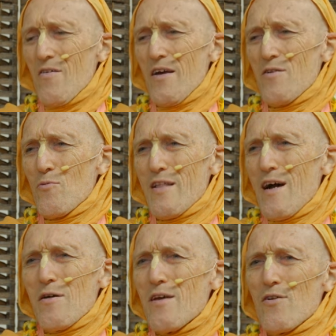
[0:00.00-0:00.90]

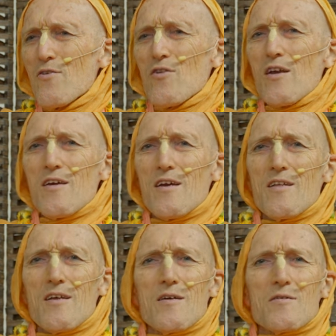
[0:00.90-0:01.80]
Without even
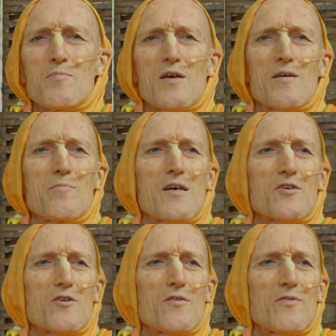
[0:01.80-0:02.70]
thinking, they speak a
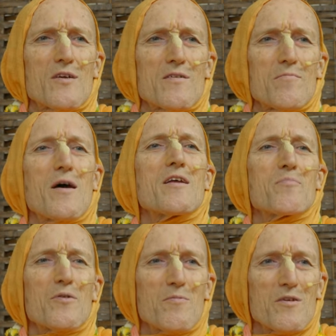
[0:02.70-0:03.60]
mixture of, many
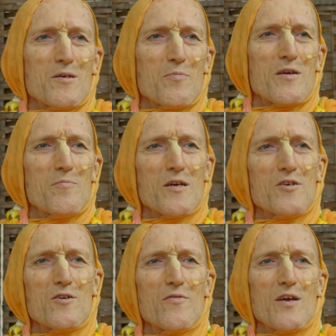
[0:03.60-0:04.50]
people, they speak a
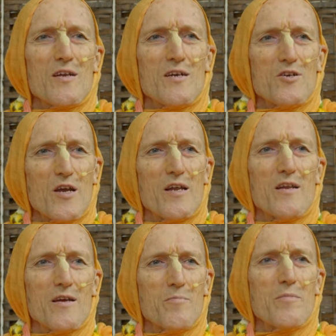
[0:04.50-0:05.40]
mixture of English,
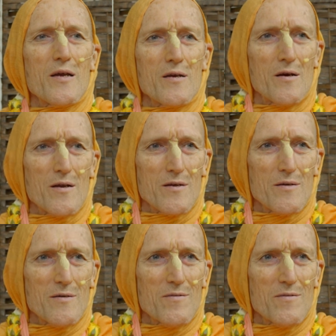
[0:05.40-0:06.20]
Hindi, and Bengali.